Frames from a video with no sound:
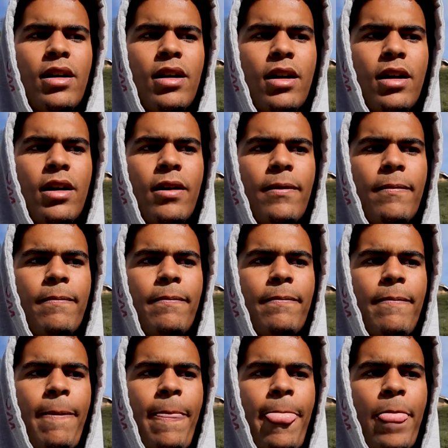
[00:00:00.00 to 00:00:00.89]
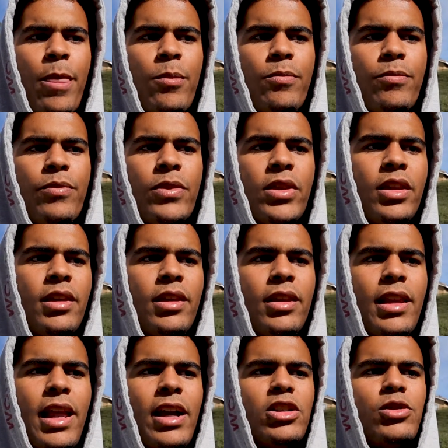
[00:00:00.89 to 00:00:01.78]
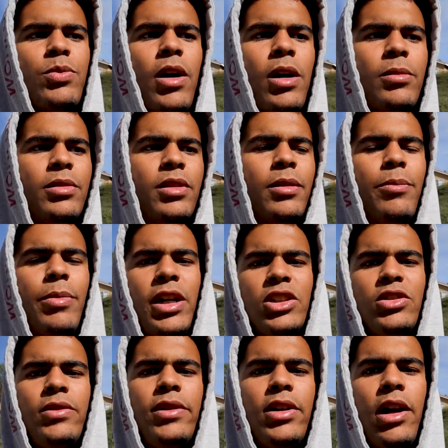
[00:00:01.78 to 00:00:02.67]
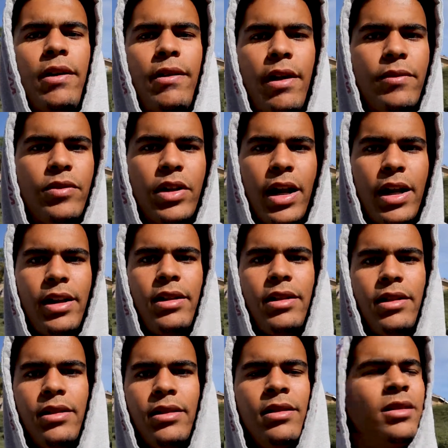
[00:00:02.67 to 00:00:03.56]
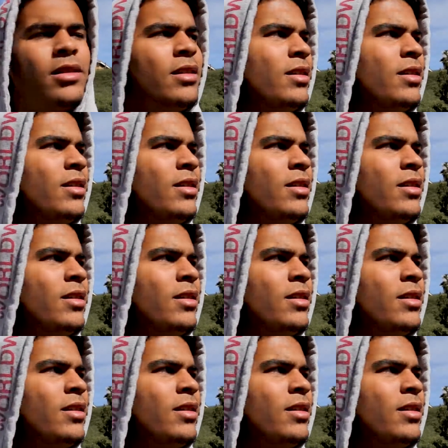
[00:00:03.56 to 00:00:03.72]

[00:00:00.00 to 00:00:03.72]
That's probably the best video I've ever edited.